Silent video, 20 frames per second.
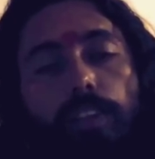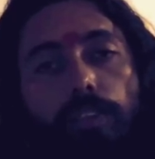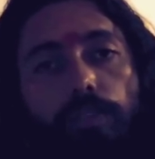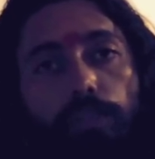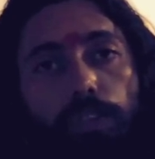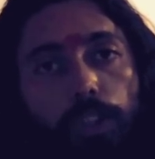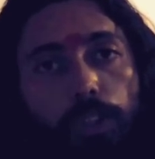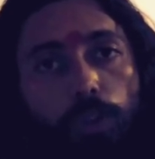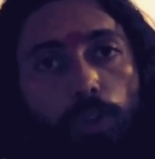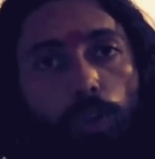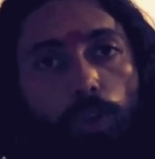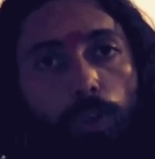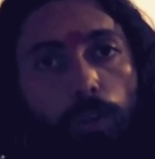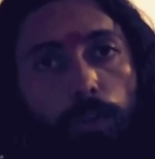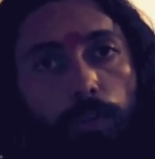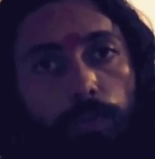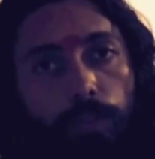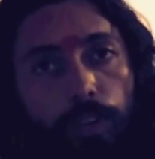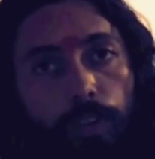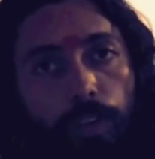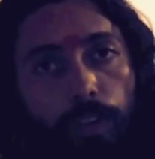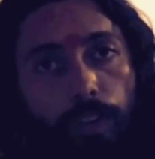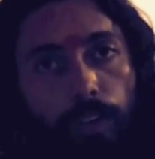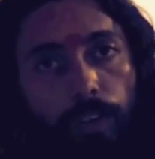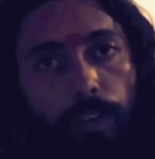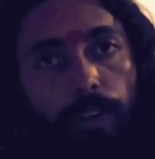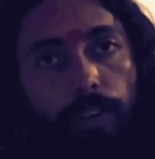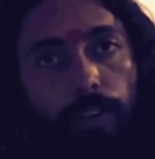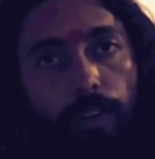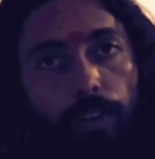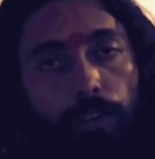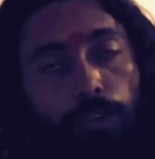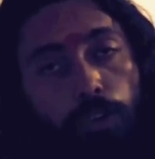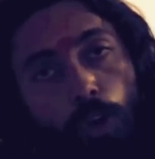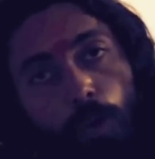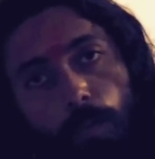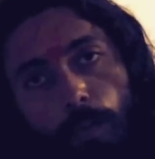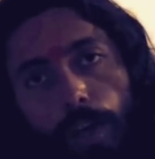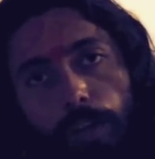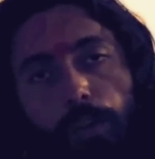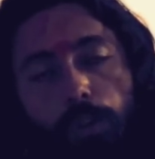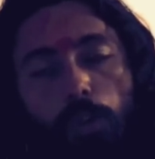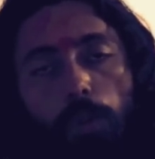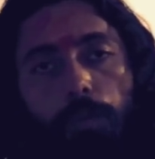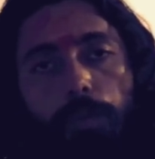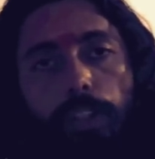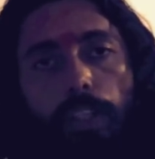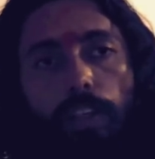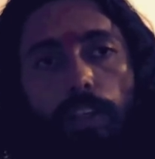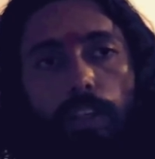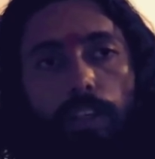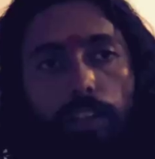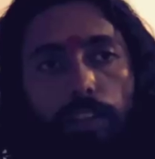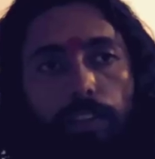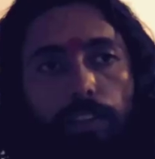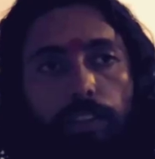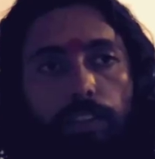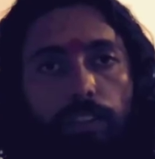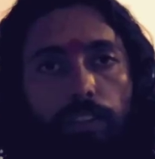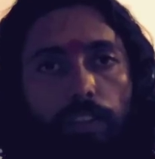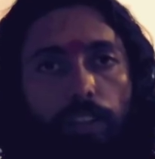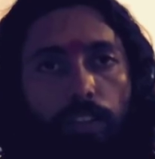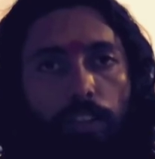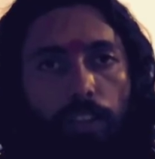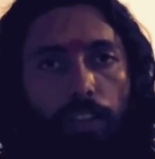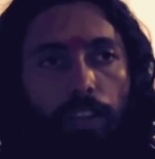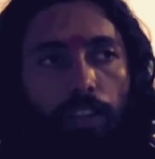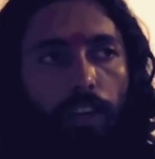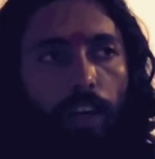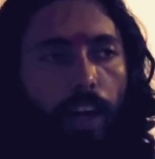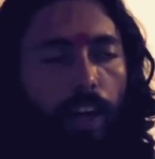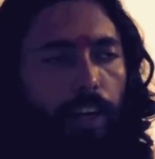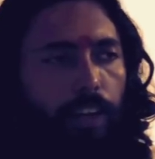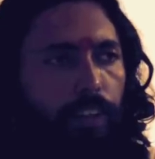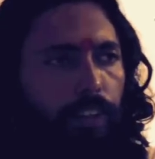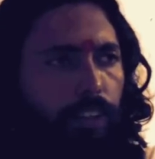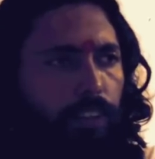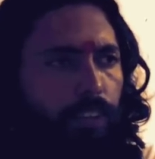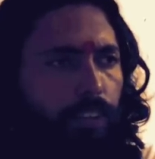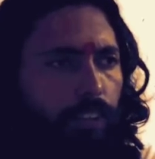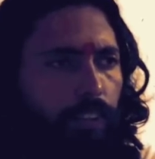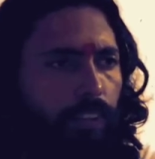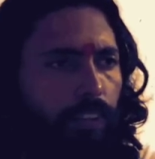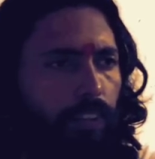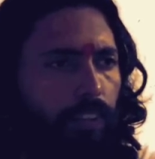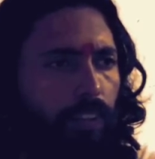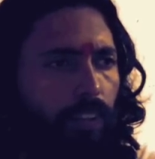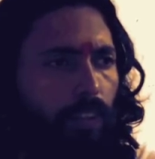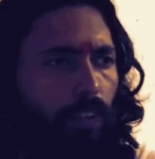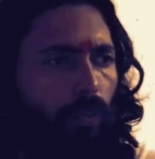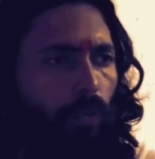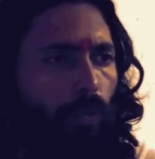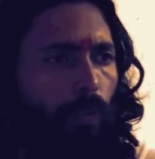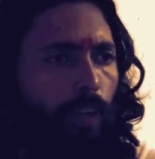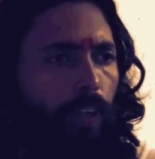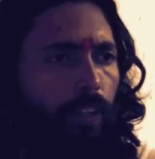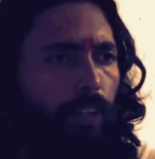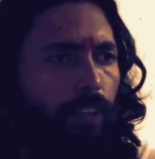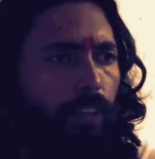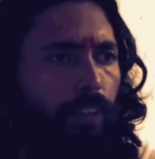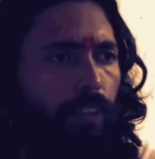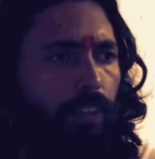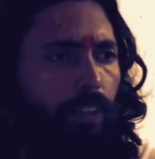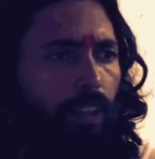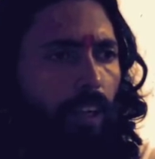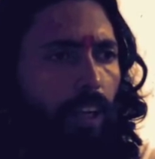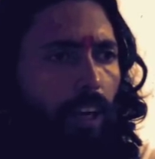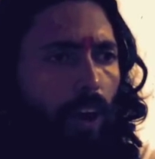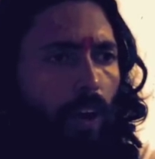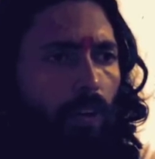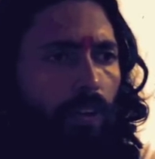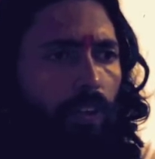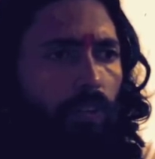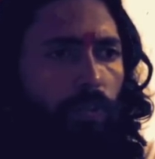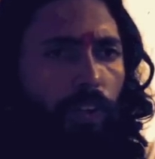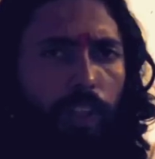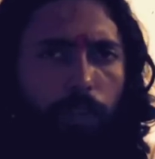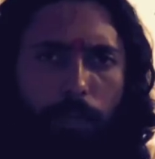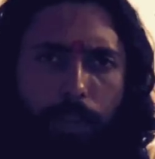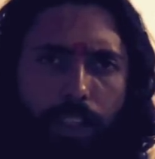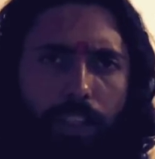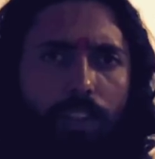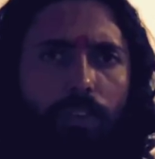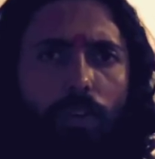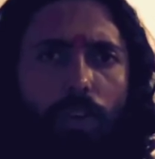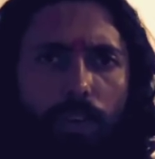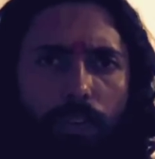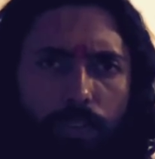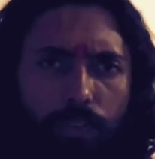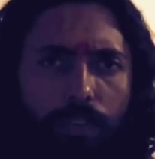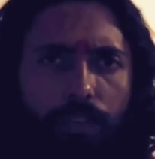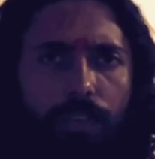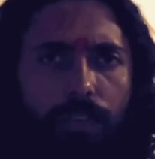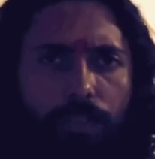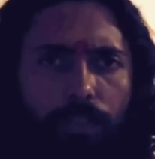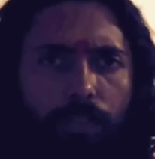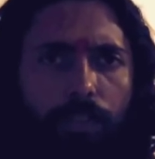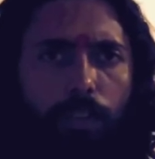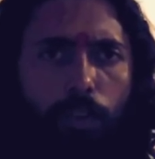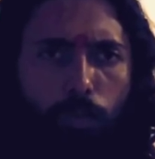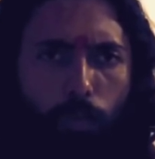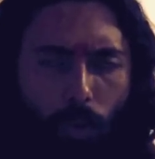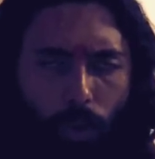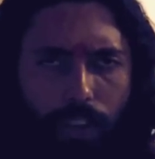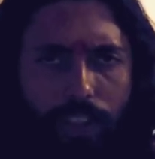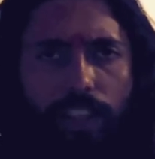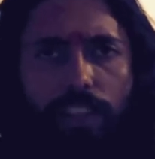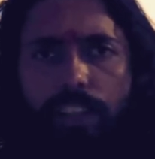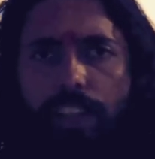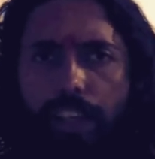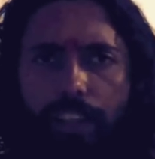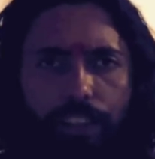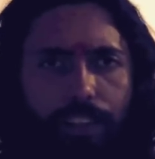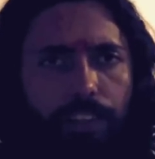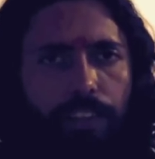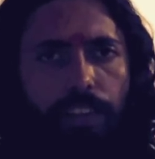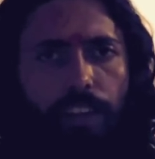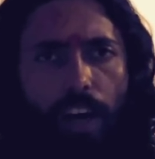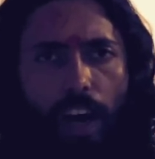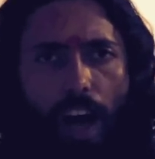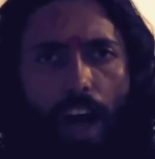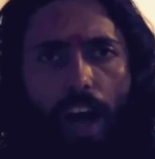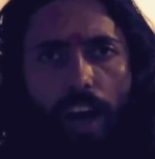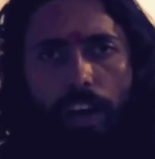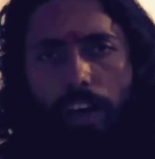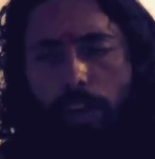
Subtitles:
video from my YouTube channel, and it went around 1 minute or more than that. I